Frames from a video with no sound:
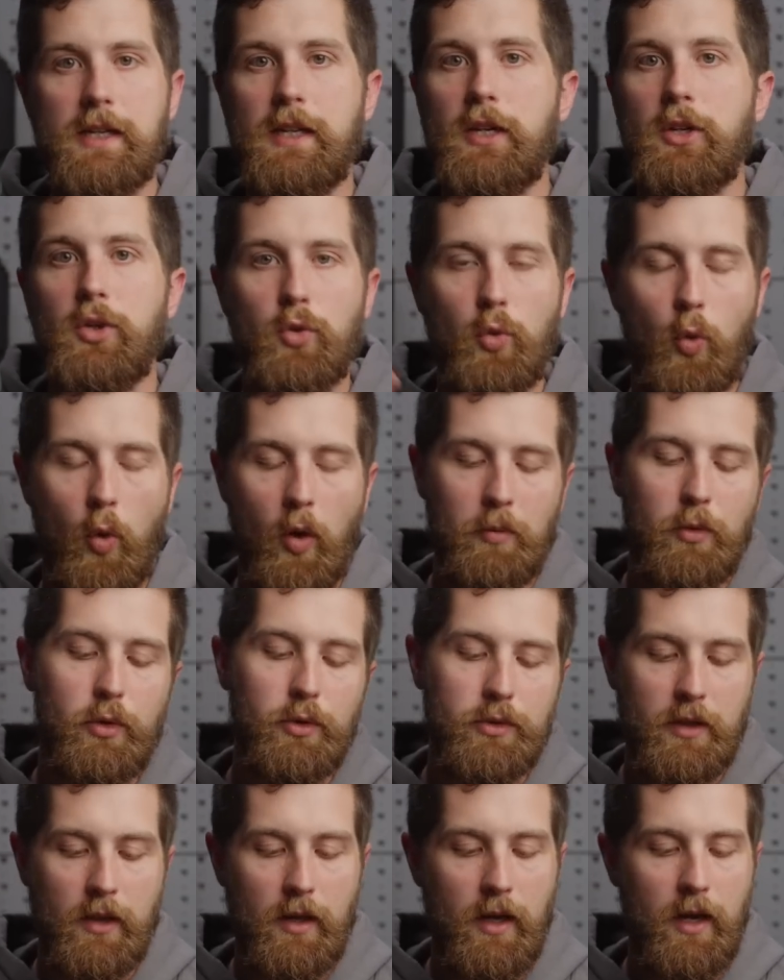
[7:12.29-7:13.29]
in
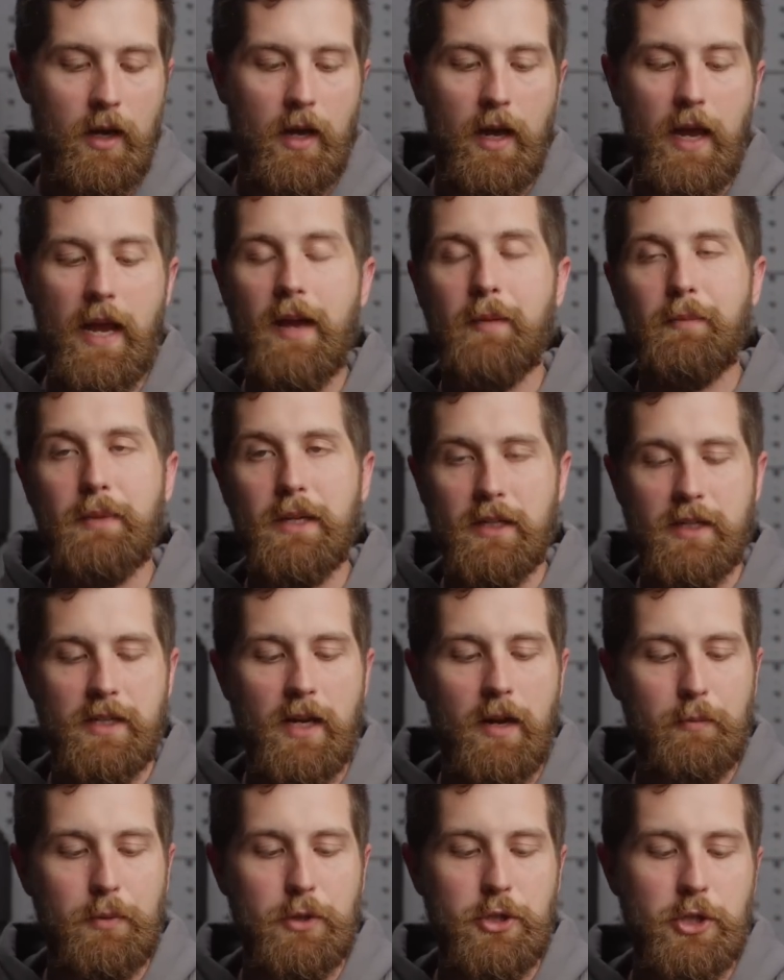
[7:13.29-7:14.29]
normal uh, ambient
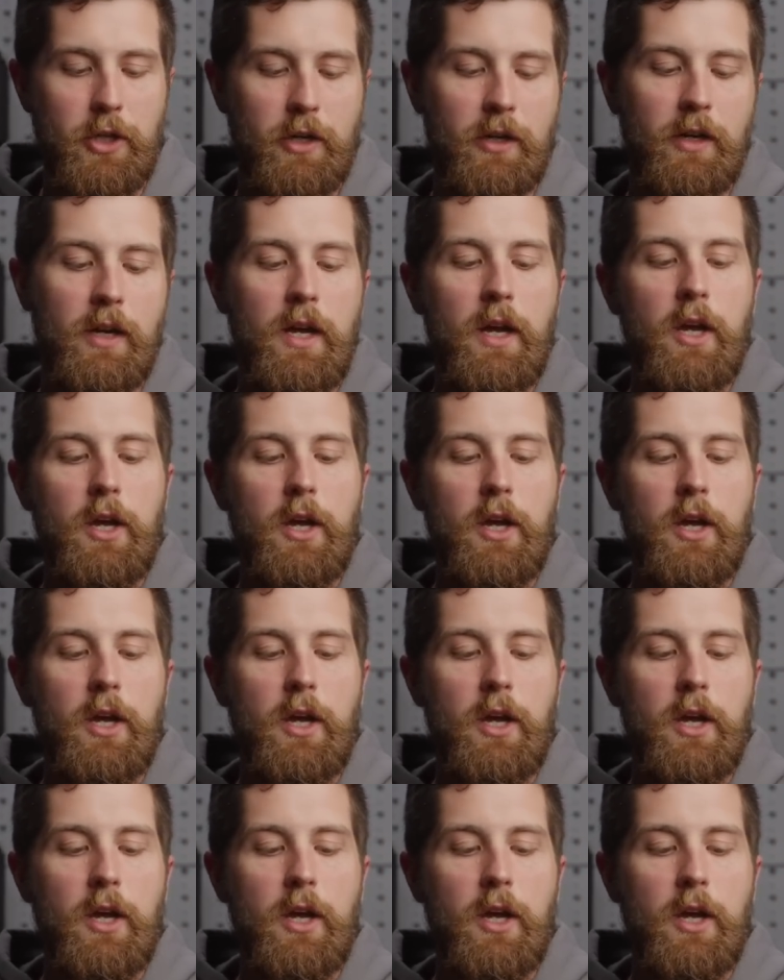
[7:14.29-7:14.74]
temperature.